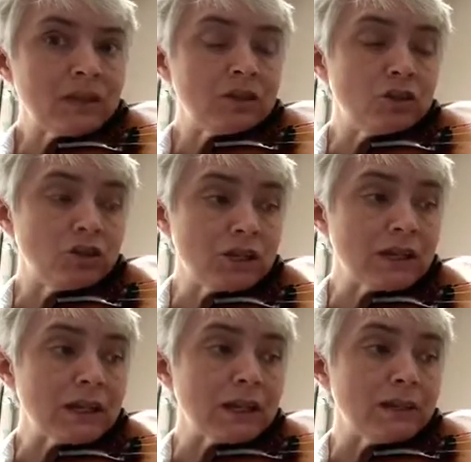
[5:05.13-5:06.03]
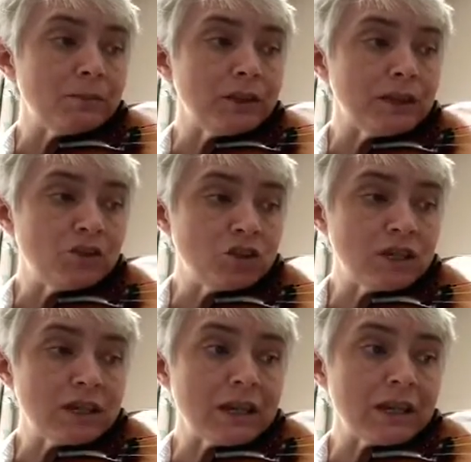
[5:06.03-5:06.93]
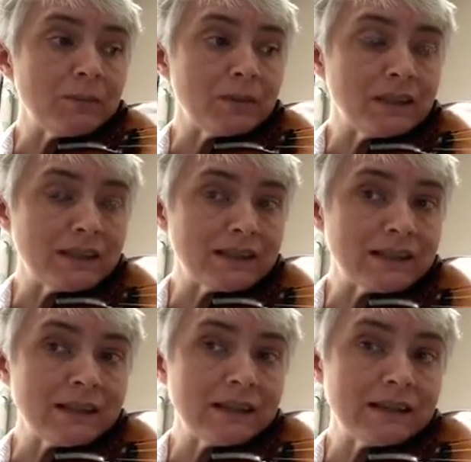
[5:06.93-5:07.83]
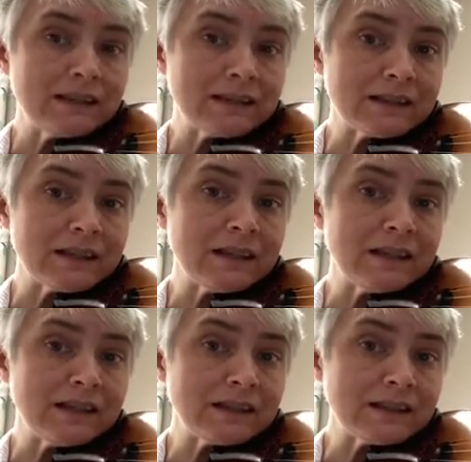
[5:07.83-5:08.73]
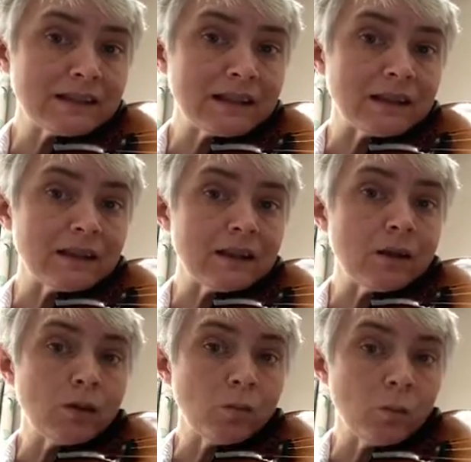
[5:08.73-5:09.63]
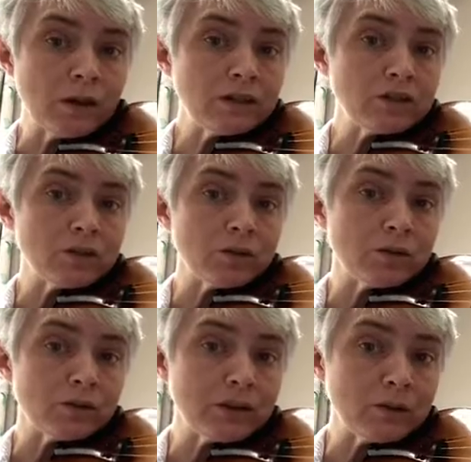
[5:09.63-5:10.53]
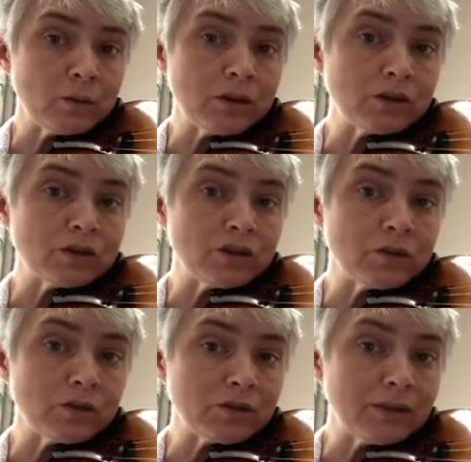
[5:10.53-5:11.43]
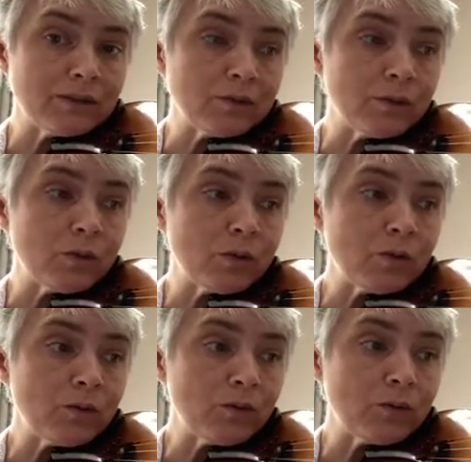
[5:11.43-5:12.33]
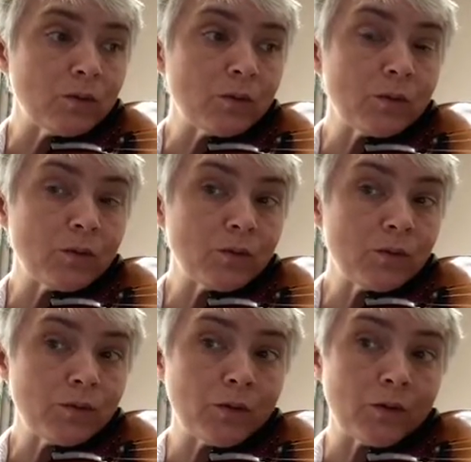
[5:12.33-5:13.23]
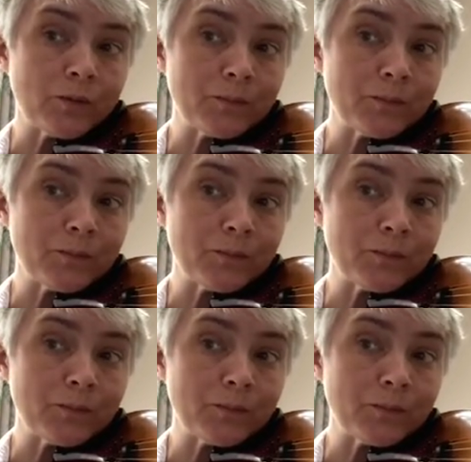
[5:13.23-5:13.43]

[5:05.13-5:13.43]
G, A, B, C, C, C. 1, 2, 3, 1, 2, 3, 4, 4, 4.